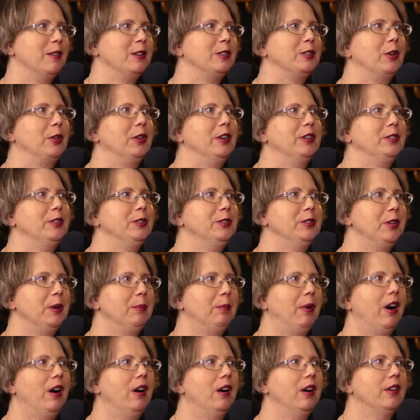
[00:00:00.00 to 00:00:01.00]
So this is the
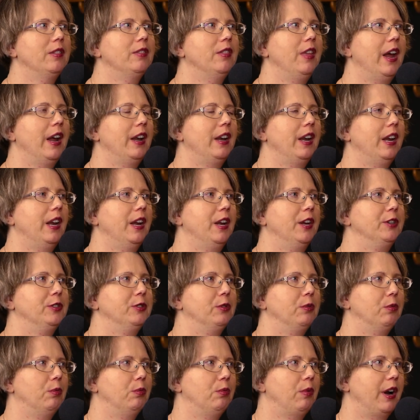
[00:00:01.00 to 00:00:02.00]
park that is
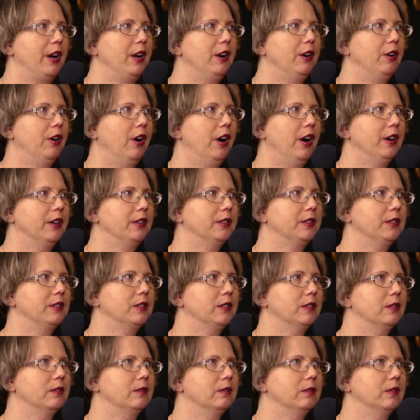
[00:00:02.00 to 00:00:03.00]
right across,
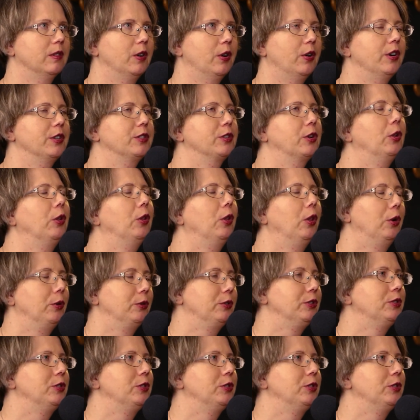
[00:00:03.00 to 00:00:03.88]
or it's close